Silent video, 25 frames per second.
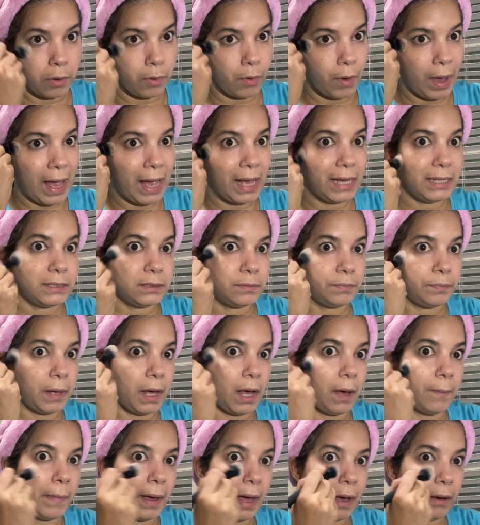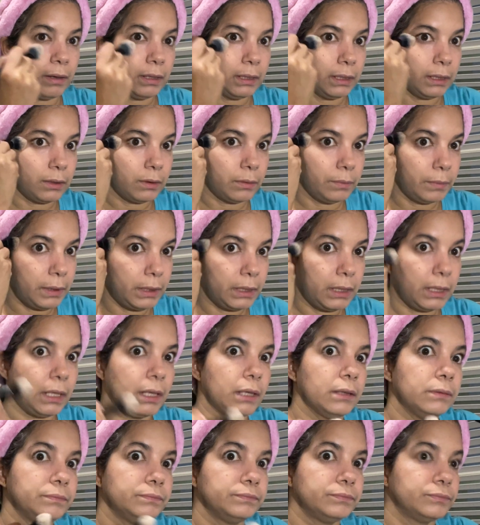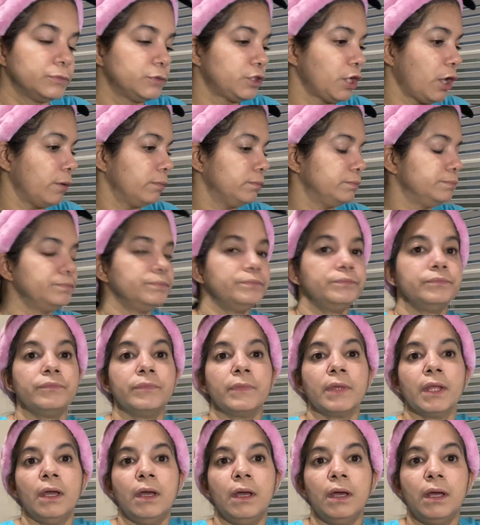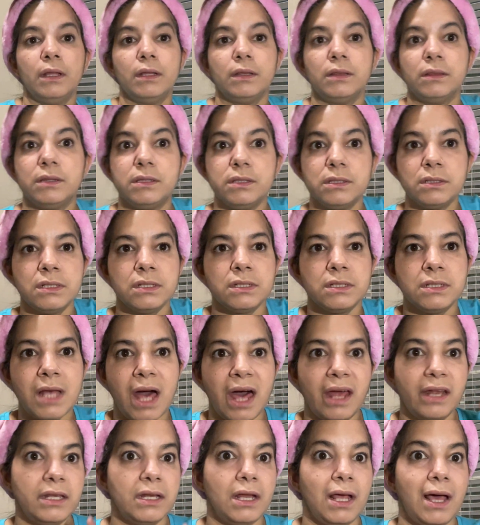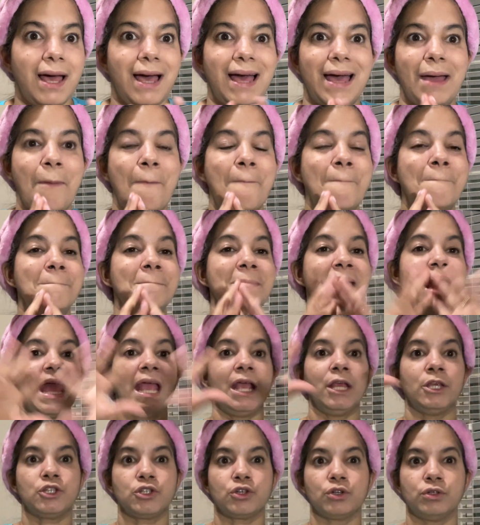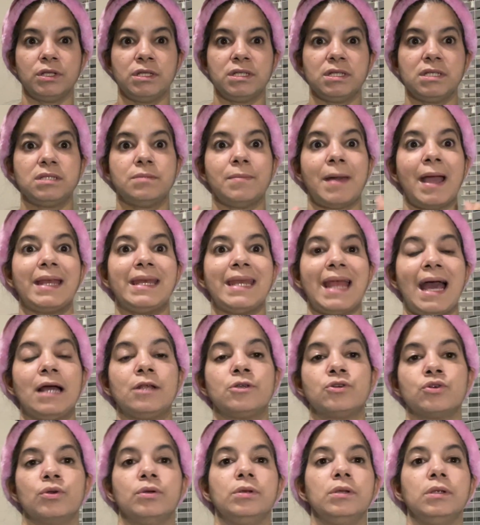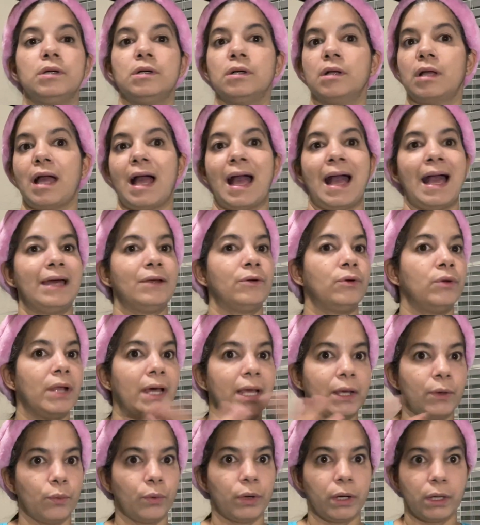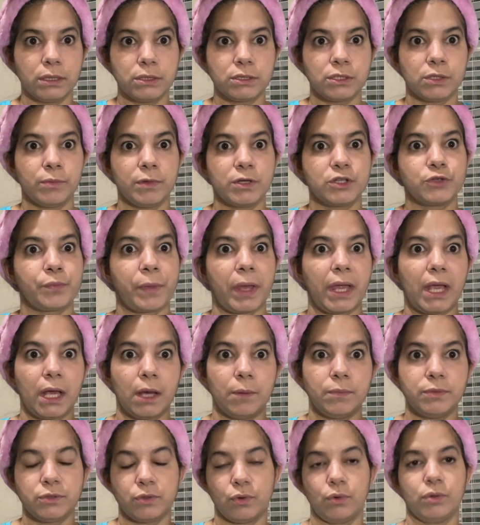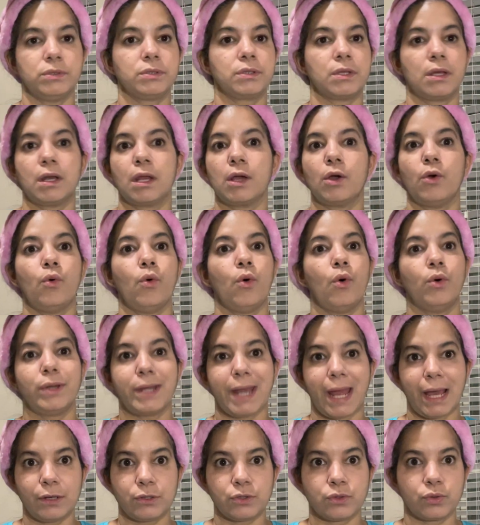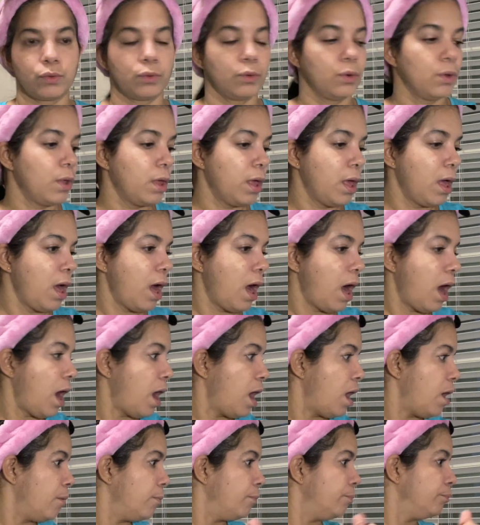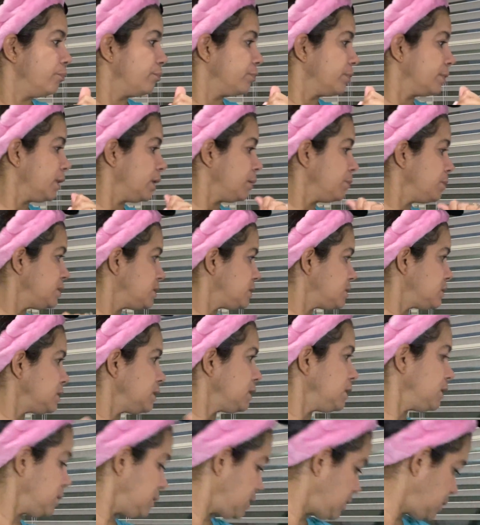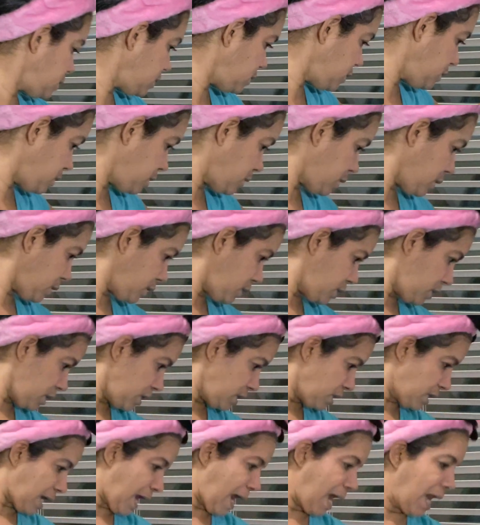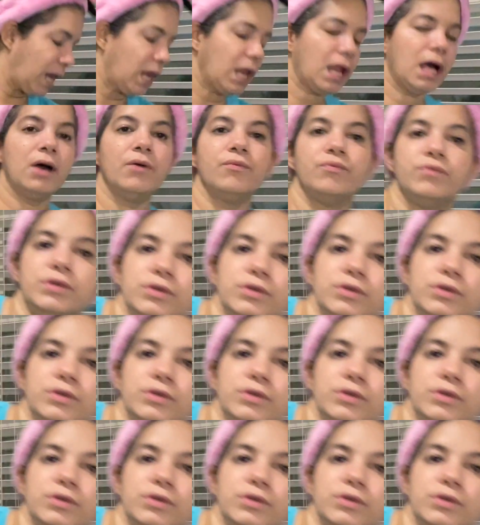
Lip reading: eyes pop out a little bit there. So this is not major, this is my natural look. I don't like wearing too much makeup, so it's gonna go all natural. Let me see, another thing that I love